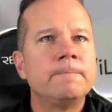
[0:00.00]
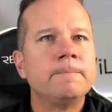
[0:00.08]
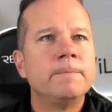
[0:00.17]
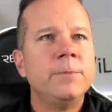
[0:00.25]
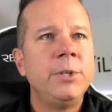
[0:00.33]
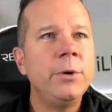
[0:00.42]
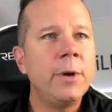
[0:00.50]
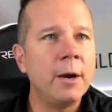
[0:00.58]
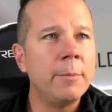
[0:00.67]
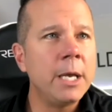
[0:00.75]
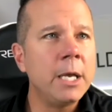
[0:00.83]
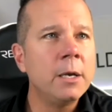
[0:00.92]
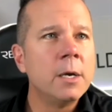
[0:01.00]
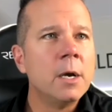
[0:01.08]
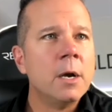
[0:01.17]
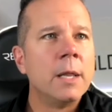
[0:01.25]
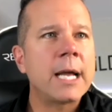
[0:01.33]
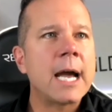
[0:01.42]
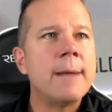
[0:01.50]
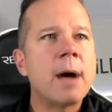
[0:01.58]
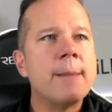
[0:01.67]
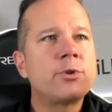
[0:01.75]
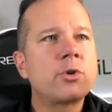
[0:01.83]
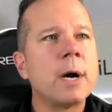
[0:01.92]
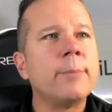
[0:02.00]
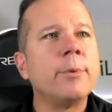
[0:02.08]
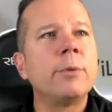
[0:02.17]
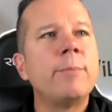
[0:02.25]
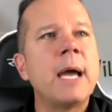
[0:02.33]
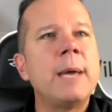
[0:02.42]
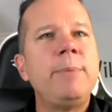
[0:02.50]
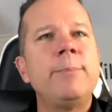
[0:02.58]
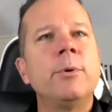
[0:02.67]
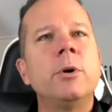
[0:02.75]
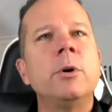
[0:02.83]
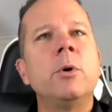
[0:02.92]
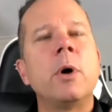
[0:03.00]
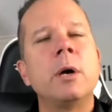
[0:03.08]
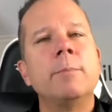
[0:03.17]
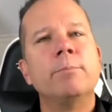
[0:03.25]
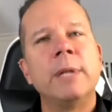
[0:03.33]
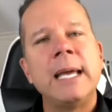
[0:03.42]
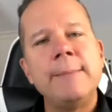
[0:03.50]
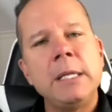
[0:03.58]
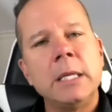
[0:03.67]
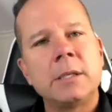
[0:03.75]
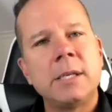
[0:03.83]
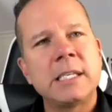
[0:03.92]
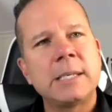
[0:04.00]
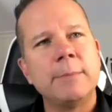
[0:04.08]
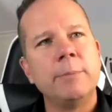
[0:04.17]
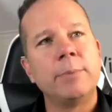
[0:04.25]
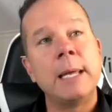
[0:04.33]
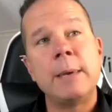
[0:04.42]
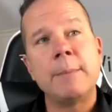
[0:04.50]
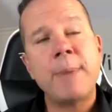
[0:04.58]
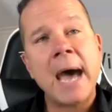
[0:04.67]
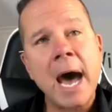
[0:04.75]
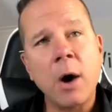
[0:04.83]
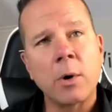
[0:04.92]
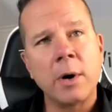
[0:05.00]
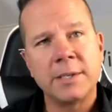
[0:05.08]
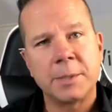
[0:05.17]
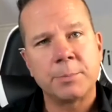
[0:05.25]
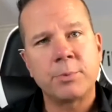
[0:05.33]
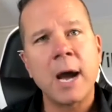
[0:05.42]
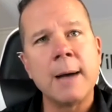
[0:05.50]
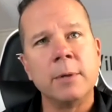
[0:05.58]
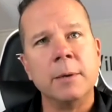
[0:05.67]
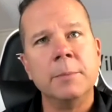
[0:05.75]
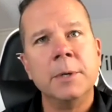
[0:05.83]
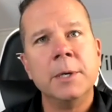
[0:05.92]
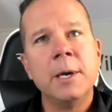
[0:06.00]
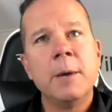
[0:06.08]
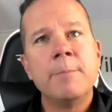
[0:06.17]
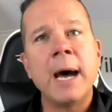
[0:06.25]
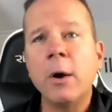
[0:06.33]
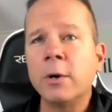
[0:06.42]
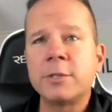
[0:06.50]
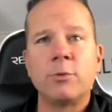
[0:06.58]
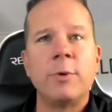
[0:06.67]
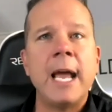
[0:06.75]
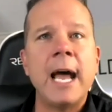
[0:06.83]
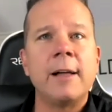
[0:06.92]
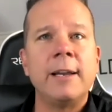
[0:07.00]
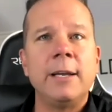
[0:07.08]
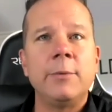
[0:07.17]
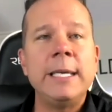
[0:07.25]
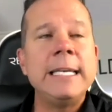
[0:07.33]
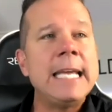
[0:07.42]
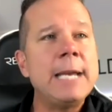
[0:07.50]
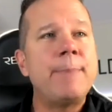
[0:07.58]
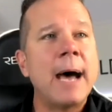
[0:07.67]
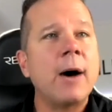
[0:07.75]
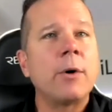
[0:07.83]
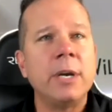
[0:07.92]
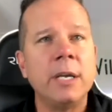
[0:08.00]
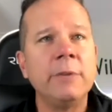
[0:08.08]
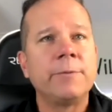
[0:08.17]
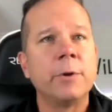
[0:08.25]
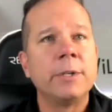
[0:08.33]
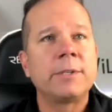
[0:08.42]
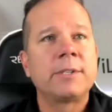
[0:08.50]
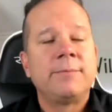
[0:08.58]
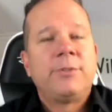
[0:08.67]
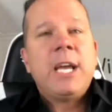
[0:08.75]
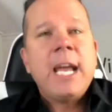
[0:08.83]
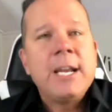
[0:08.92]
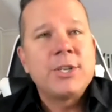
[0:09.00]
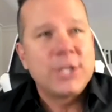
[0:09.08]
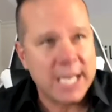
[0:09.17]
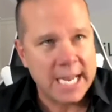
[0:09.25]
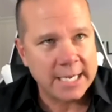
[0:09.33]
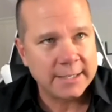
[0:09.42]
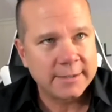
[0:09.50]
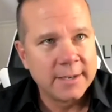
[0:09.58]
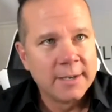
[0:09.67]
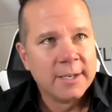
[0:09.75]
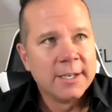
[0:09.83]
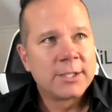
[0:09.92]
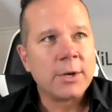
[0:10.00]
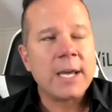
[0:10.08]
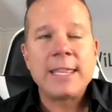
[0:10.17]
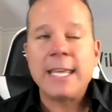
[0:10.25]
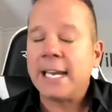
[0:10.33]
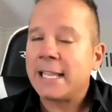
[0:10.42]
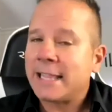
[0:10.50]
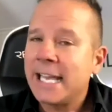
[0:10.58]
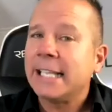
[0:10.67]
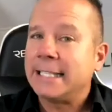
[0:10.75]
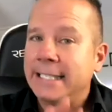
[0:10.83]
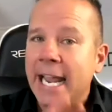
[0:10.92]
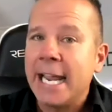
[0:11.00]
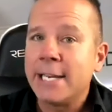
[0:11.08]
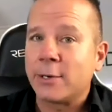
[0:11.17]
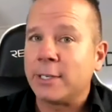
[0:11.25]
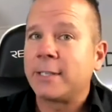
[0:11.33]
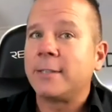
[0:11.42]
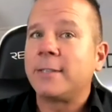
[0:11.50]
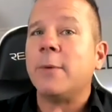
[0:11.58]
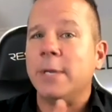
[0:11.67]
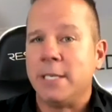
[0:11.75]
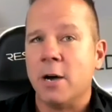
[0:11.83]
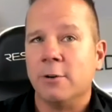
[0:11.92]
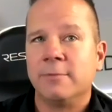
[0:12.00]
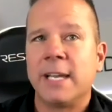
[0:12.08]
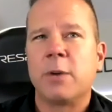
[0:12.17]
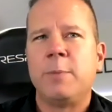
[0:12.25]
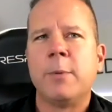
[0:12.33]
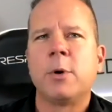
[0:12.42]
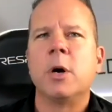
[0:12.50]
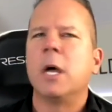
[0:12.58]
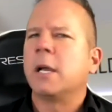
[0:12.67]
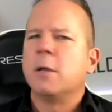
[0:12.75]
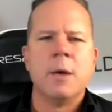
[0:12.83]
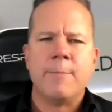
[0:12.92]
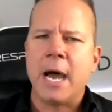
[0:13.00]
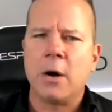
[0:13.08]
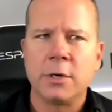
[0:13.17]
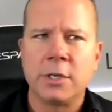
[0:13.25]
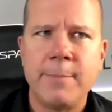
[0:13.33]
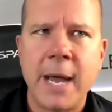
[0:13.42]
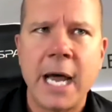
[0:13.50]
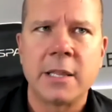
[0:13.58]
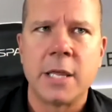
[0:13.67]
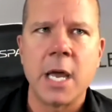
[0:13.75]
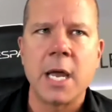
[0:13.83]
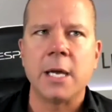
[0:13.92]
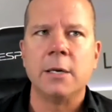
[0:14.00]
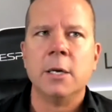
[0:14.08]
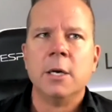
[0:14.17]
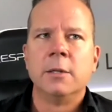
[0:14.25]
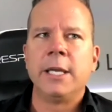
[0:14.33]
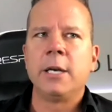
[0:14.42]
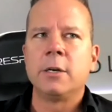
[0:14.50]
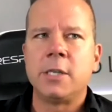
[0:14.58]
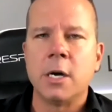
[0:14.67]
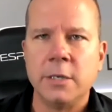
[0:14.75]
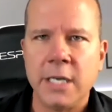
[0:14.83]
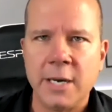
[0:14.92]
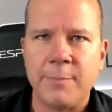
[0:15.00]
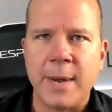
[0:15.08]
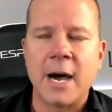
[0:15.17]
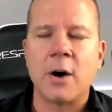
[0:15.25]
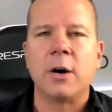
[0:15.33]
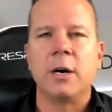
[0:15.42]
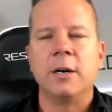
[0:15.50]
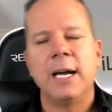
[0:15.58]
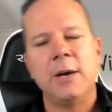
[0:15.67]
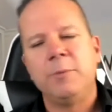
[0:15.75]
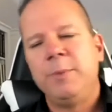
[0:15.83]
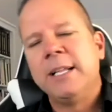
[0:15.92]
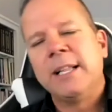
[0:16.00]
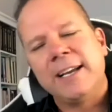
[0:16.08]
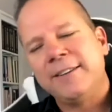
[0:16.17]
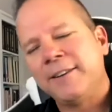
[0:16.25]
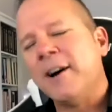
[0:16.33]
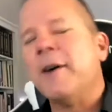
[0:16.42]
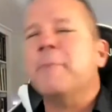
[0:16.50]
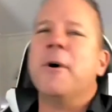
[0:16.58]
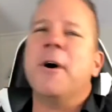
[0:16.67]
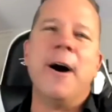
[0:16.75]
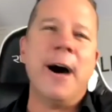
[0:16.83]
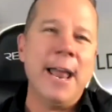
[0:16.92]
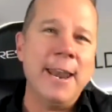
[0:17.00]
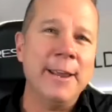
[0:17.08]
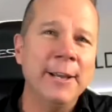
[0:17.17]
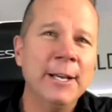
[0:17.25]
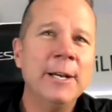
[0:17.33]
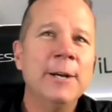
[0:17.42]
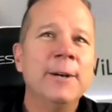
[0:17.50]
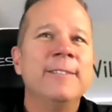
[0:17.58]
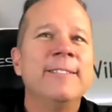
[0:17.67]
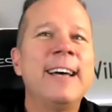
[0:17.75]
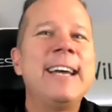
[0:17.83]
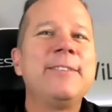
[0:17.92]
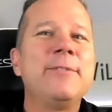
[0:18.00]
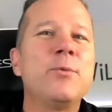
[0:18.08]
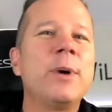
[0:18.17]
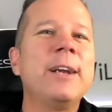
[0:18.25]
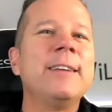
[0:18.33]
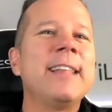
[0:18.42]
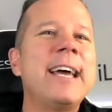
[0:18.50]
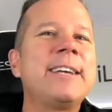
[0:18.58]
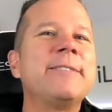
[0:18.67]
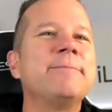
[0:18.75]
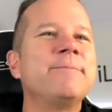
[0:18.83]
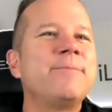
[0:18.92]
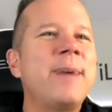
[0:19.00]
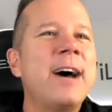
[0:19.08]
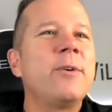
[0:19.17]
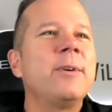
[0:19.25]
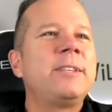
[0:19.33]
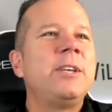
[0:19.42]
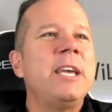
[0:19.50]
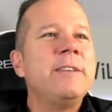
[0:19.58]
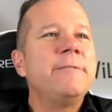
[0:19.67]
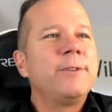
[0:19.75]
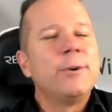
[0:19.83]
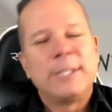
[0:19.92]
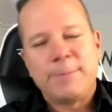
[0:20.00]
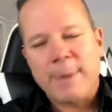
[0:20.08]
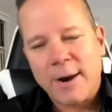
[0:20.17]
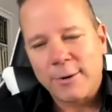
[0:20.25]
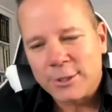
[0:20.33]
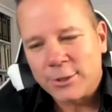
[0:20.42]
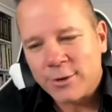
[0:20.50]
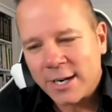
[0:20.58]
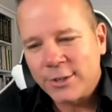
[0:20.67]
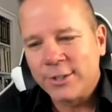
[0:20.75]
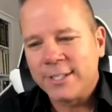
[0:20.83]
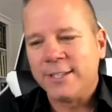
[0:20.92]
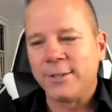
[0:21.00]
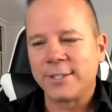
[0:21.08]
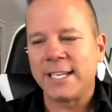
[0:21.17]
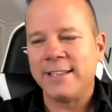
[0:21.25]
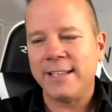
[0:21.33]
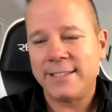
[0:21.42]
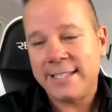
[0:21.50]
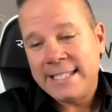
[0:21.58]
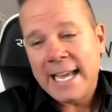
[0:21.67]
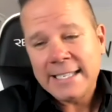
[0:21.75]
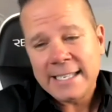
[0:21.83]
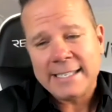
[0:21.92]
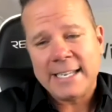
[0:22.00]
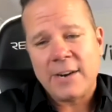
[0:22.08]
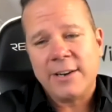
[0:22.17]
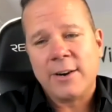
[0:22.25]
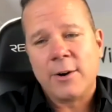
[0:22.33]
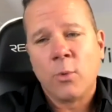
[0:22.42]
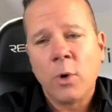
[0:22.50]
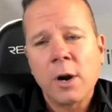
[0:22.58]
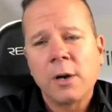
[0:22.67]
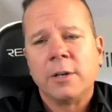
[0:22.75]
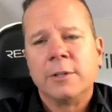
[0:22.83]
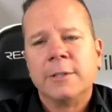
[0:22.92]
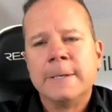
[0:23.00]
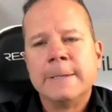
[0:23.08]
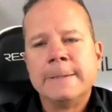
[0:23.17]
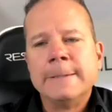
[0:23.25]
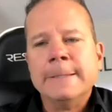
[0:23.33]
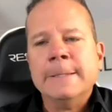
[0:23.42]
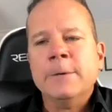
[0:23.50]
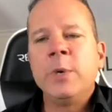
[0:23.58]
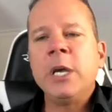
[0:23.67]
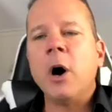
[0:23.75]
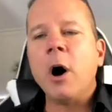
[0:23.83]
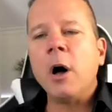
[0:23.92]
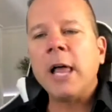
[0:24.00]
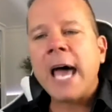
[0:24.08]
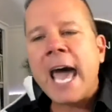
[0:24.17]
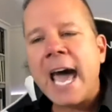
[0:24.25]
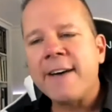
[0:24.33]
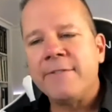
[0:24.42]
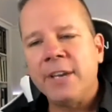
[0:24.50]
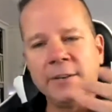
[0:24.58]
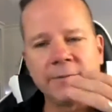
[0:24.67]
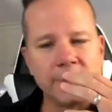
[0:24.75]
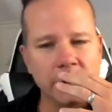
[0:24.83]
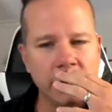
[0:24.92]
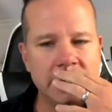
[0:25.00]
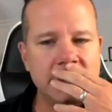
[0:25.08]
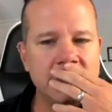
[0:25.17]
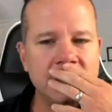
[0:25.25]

Do you hear me? Like, I'm troubled by people who are blaming the system and blaming power as the problem. Power is a reality. We need power and influence to change things. So I think it's dangerous to say we don't. Like, when people go like, power is a bad thing, leaders don't need power, I would be like, come on. Like, we're like, power to influence power structures and those kinds, it's necessary in our world. We all have influence.